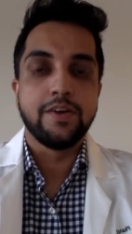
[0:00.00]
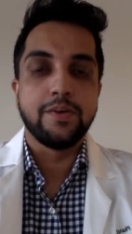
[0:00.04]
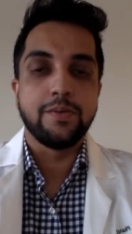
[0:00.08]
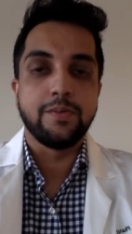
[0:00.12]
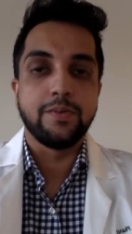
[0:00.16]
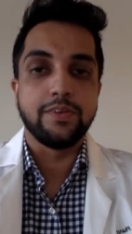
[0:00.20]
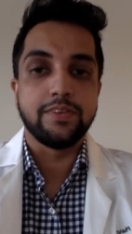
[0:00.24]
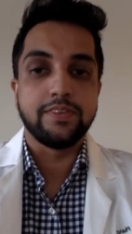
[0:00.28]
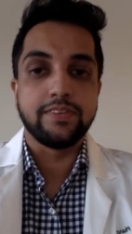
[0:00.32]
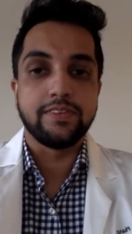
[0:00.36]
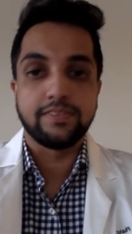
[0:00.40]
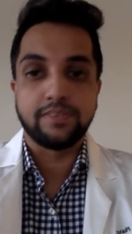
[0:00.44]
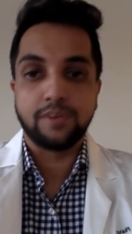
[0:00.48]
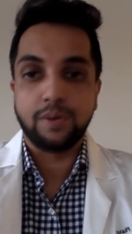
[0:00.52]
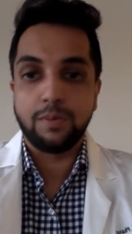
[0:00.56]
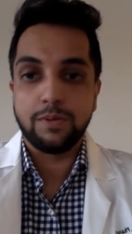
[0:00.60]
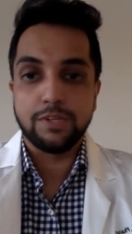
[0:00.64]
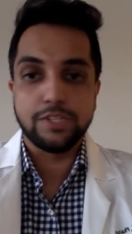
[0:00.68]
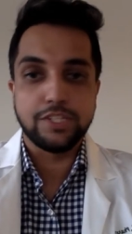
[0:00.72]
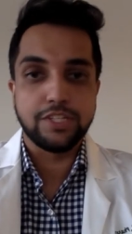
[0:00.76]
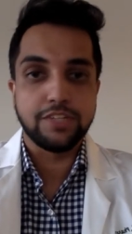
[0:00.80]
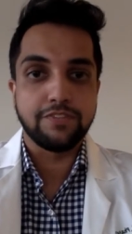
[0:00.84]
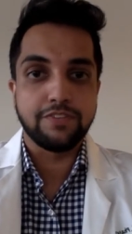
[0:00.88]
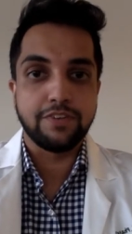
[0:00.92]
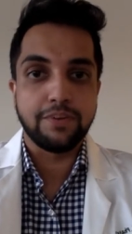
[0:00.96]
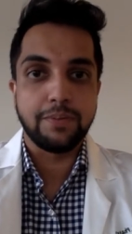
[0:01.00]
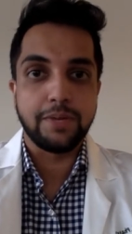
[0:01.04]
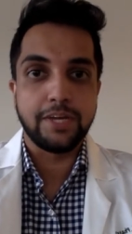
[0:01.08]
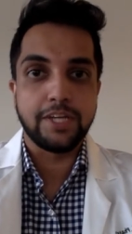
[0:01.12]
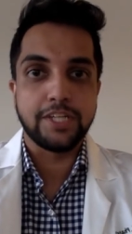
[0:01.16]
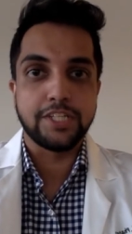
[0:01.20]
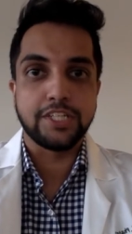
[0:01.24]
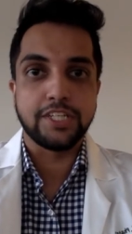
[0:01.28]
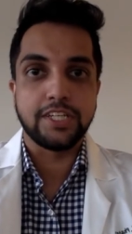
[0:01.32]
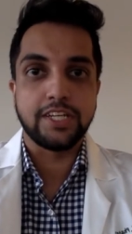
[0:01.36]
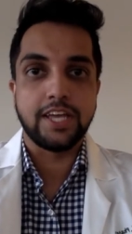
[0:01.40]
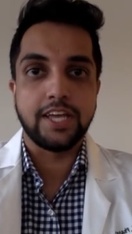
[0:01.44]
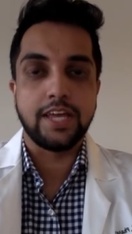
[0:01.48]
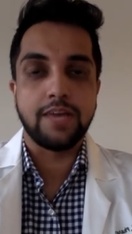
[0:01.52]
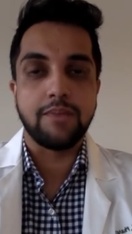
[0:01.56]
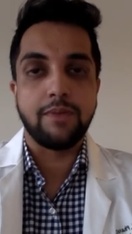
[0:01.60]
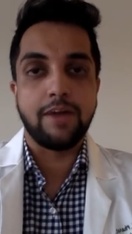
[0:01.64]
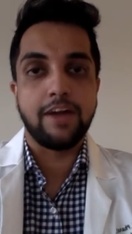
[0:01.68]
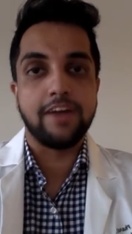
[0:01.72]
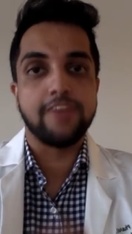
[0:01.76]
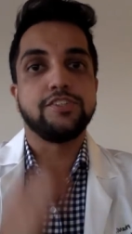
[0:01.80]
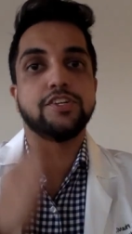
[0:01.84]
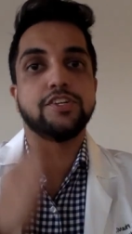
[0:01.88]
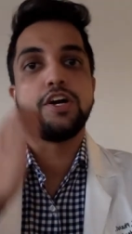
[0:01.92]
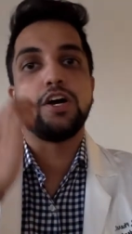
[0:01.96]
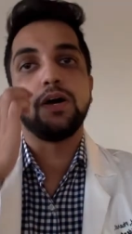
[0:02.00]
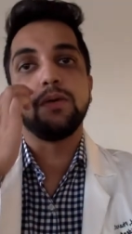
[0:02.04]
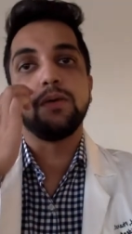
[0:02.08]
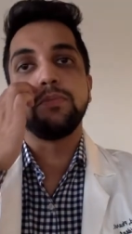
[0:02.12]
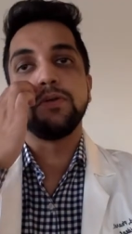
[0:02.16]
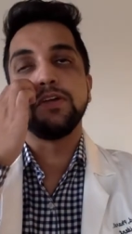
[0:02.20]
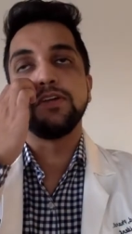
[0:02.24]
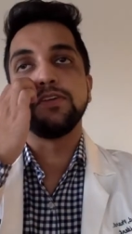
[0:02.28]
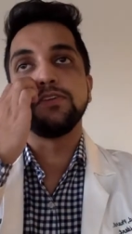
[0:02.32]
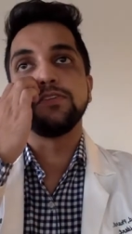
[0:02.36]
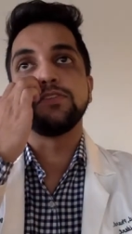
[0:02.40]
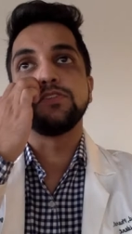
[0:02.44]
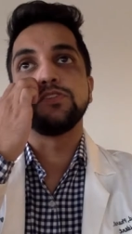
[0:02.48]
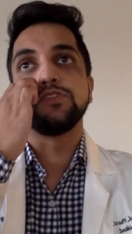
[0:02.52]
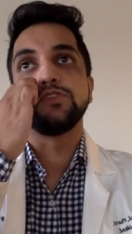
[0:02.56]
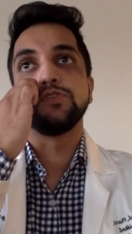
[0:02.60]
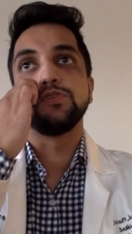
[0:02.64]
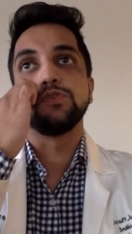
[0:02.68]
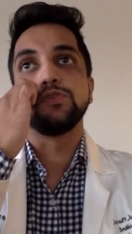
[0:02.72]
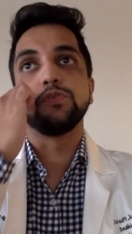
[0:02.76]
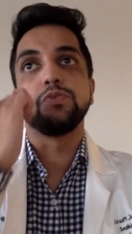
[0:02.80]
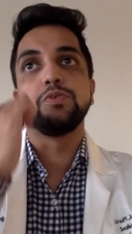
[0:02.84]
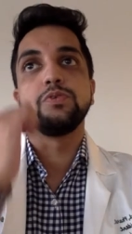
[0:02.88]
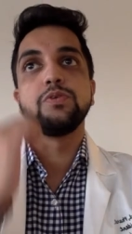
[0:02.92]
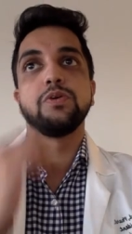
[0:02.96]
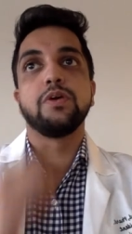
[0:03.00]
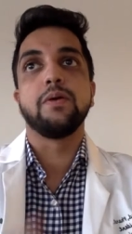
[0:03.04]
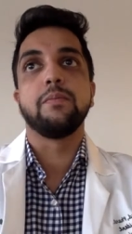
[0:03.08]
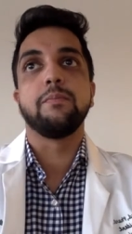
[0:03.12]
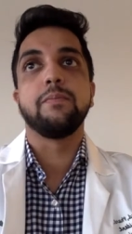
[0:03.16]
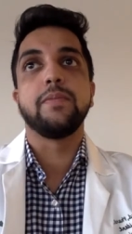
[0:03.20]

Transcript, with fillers: with so much information, and my job is to